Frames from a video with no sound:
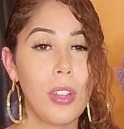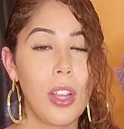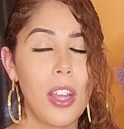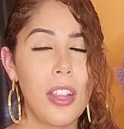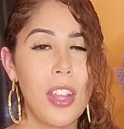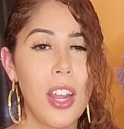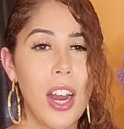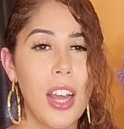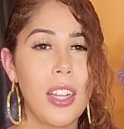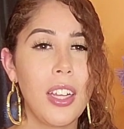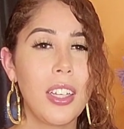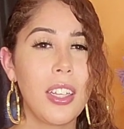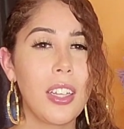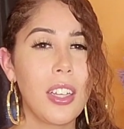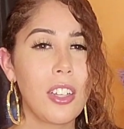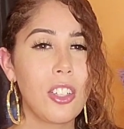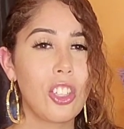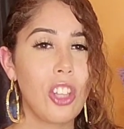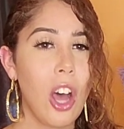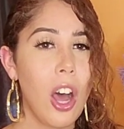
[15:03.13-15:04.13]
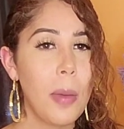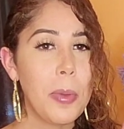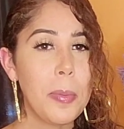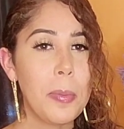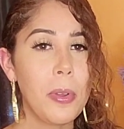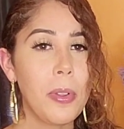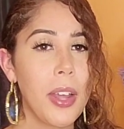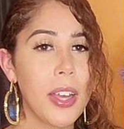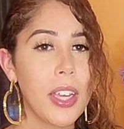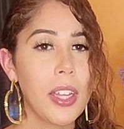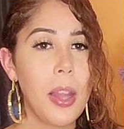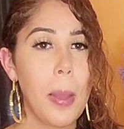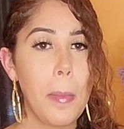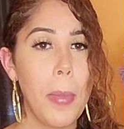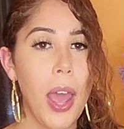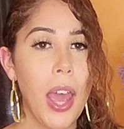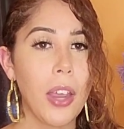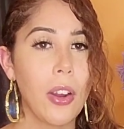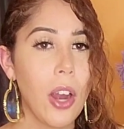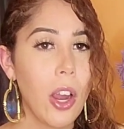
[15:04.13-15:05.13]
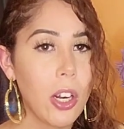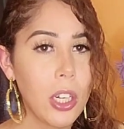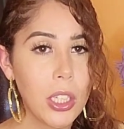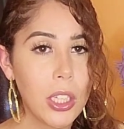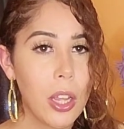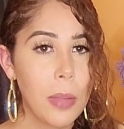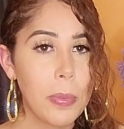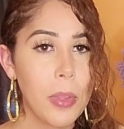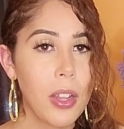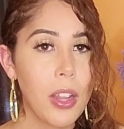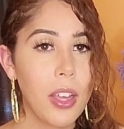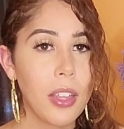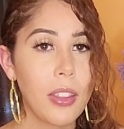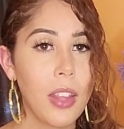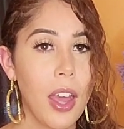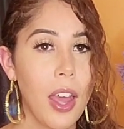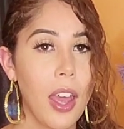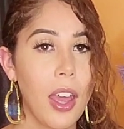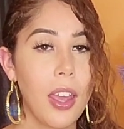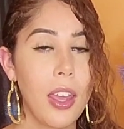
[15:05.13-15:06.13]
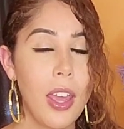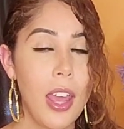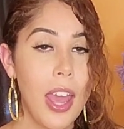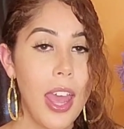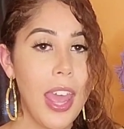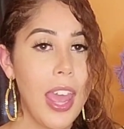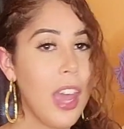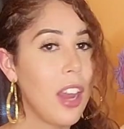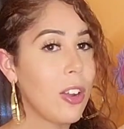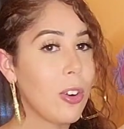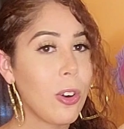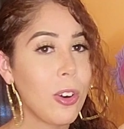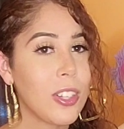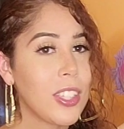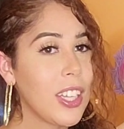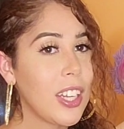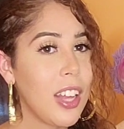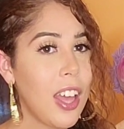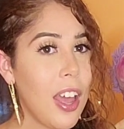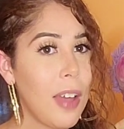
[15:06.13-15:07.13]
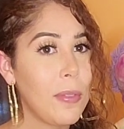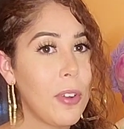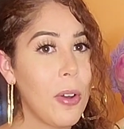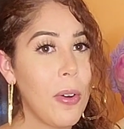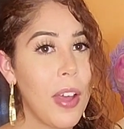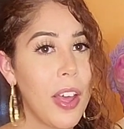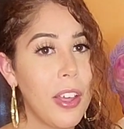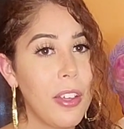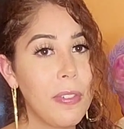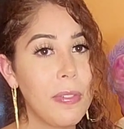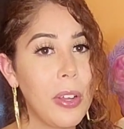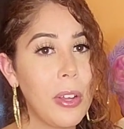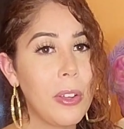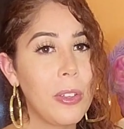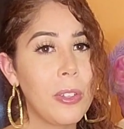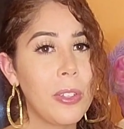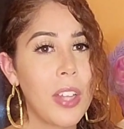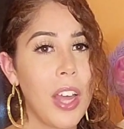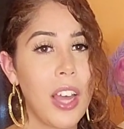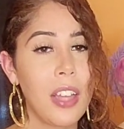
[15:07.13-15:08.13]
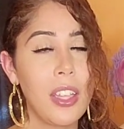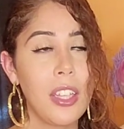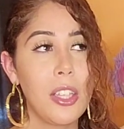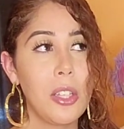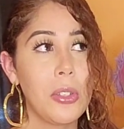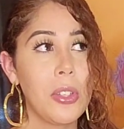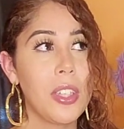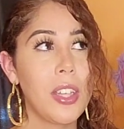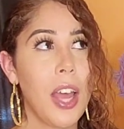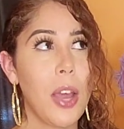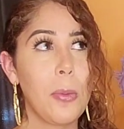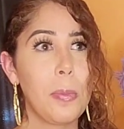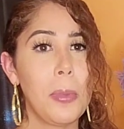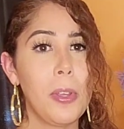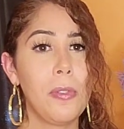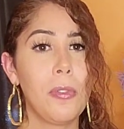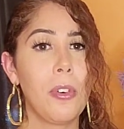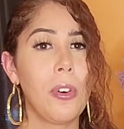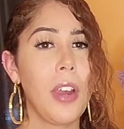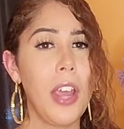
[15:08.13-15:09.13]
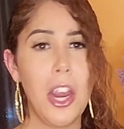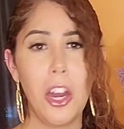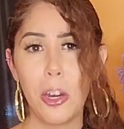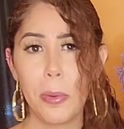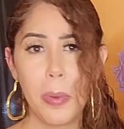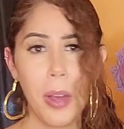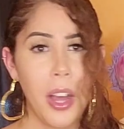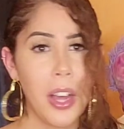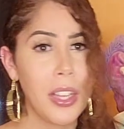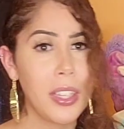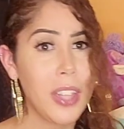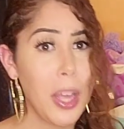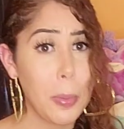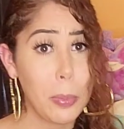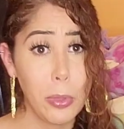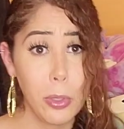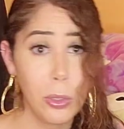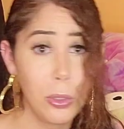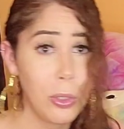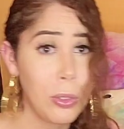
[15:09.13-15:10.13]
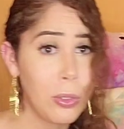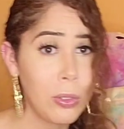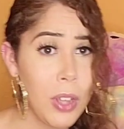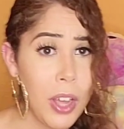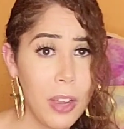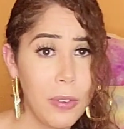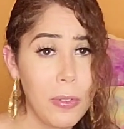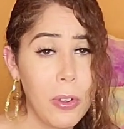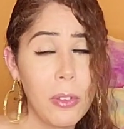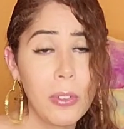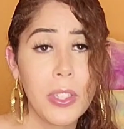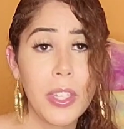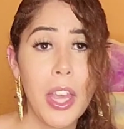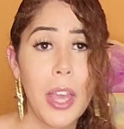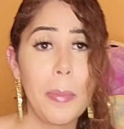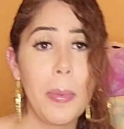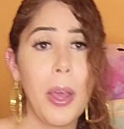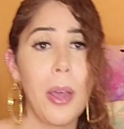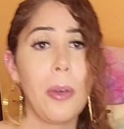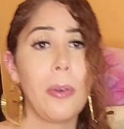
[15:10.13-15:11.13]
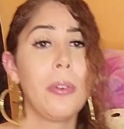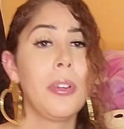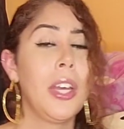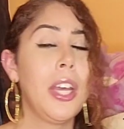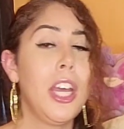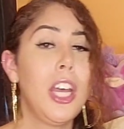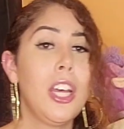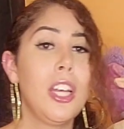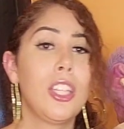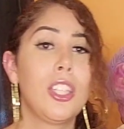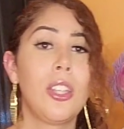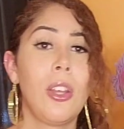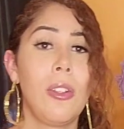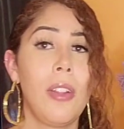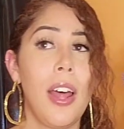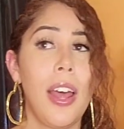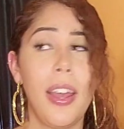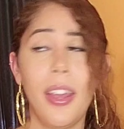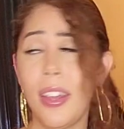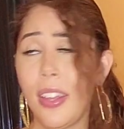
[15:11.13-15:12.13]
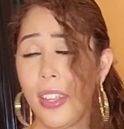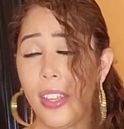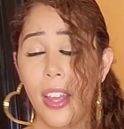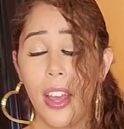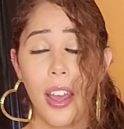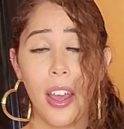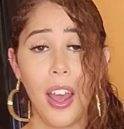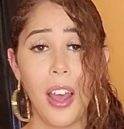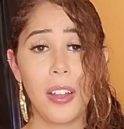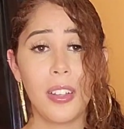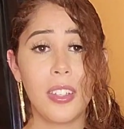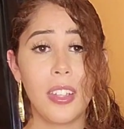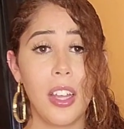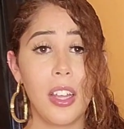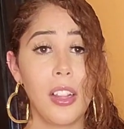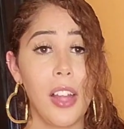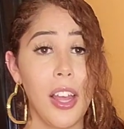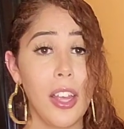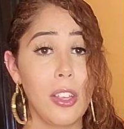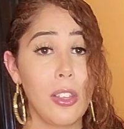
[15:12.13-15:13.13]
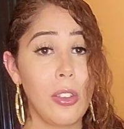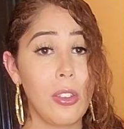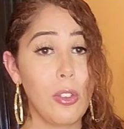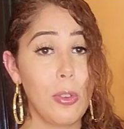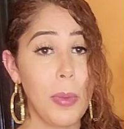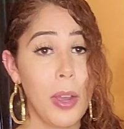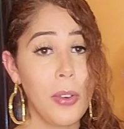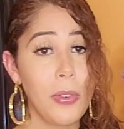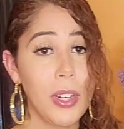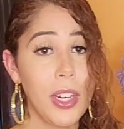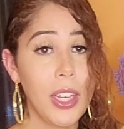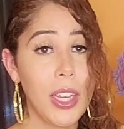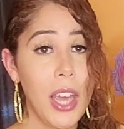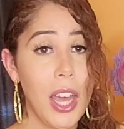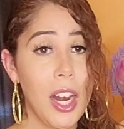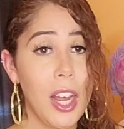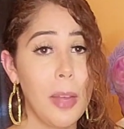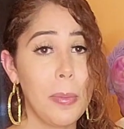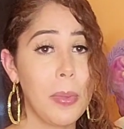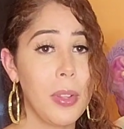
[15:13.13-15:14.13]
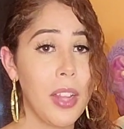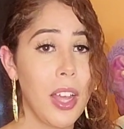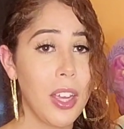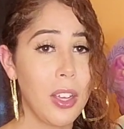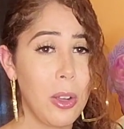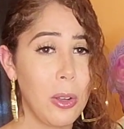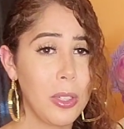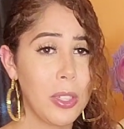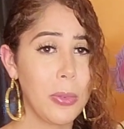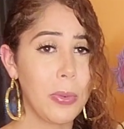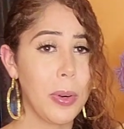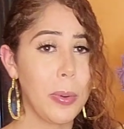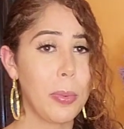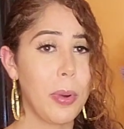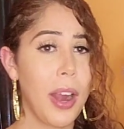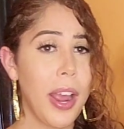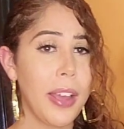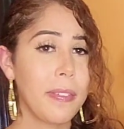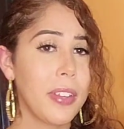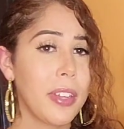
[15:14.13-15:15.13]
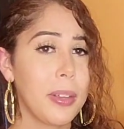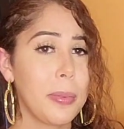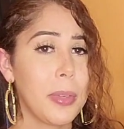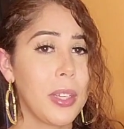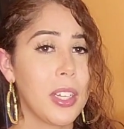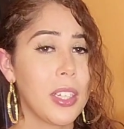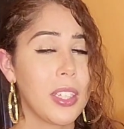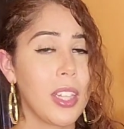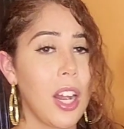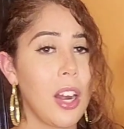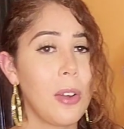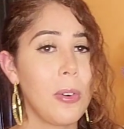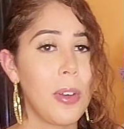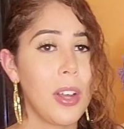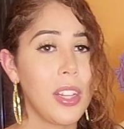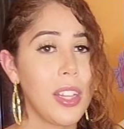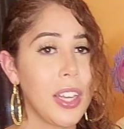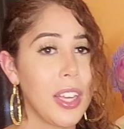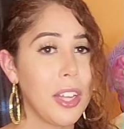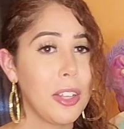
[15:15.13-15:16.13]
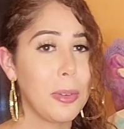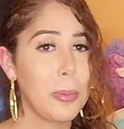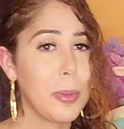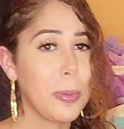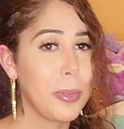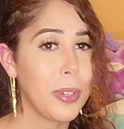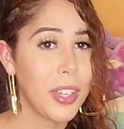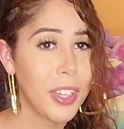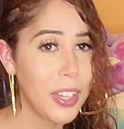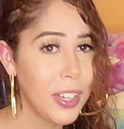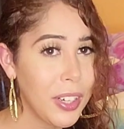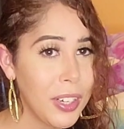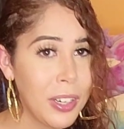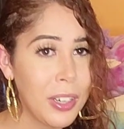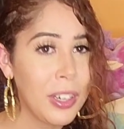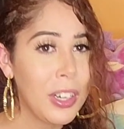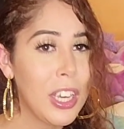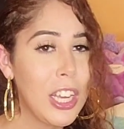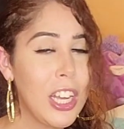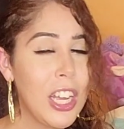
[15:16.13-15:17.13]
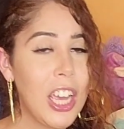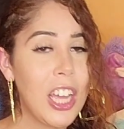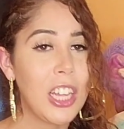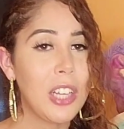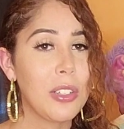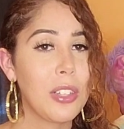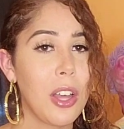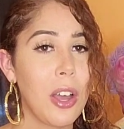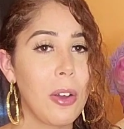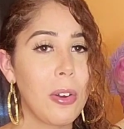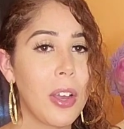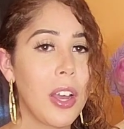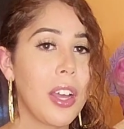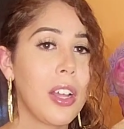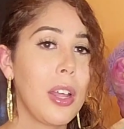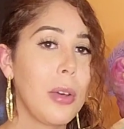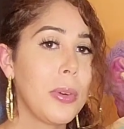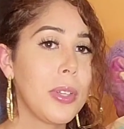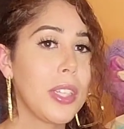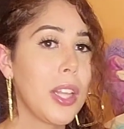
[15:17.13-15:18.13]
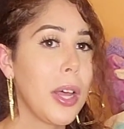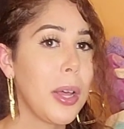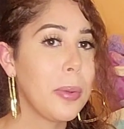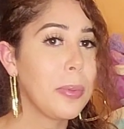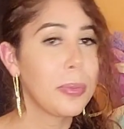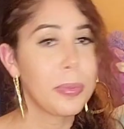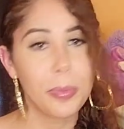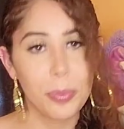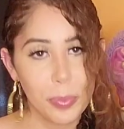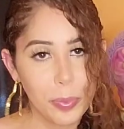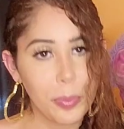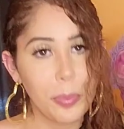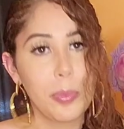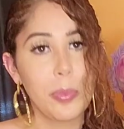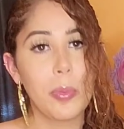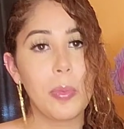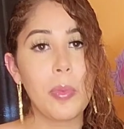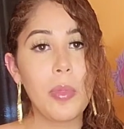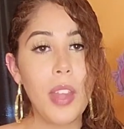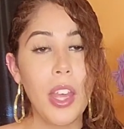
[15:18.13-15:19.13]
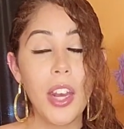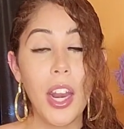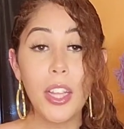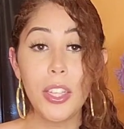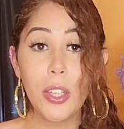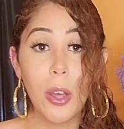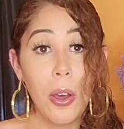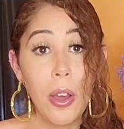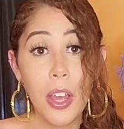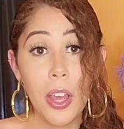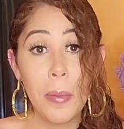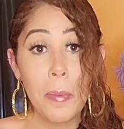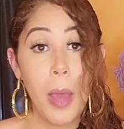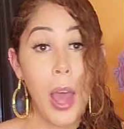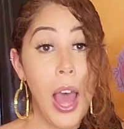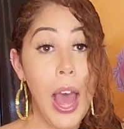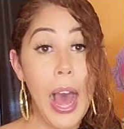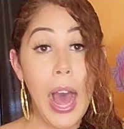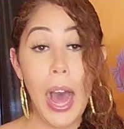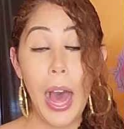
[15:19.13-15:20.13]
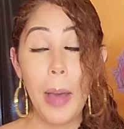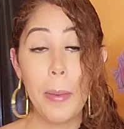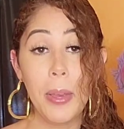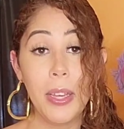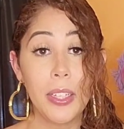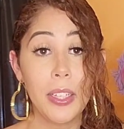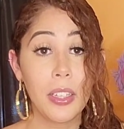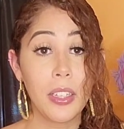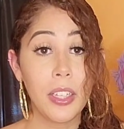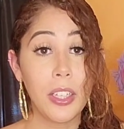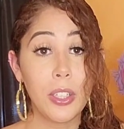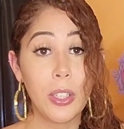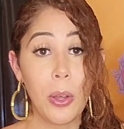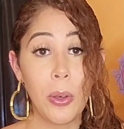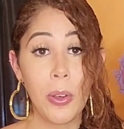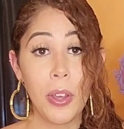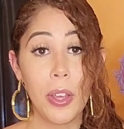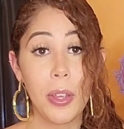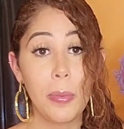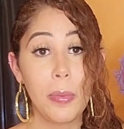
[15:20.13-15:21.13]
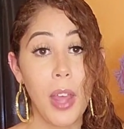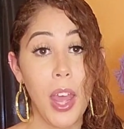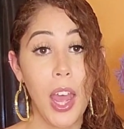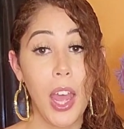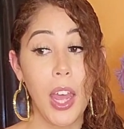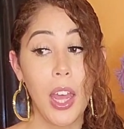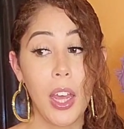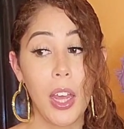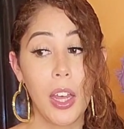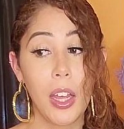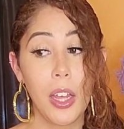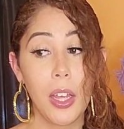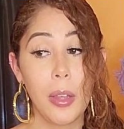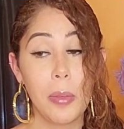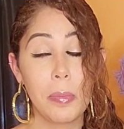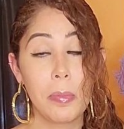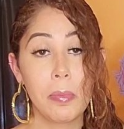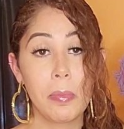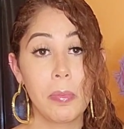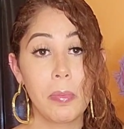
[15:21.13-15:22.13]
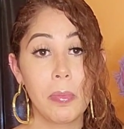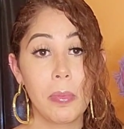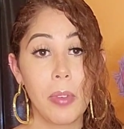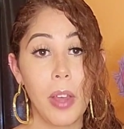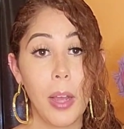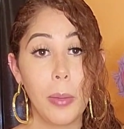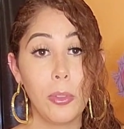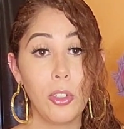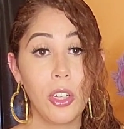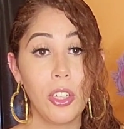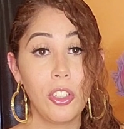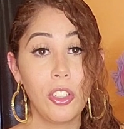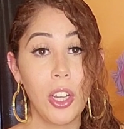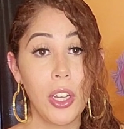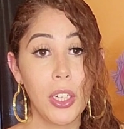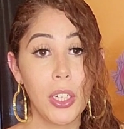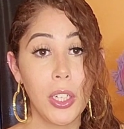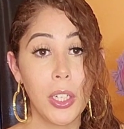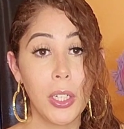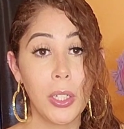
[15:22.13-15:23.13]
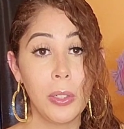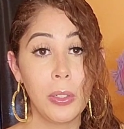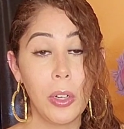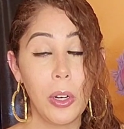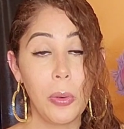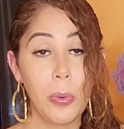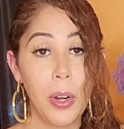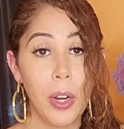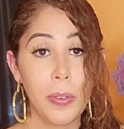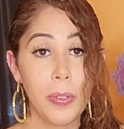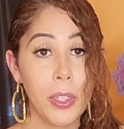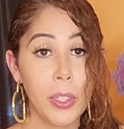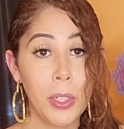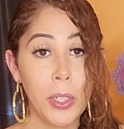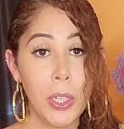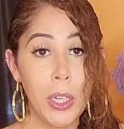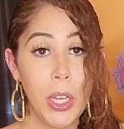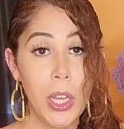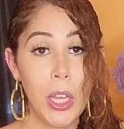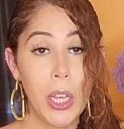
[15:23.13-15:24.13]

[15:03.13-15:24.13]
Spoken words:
And then I, like, saw people, like, in the background or something like that. And, of course, he didn't have no headphones. I think this was, like, before AirPods, like, Bluetooth headphones came out. So, like, yeah, I said, like, you might want to get up and, like, go somewhere private because I don't want, like, other people to hear. And he was like, okay, like, what's up? And I told him, I basically told him that I'm transgender or whatever.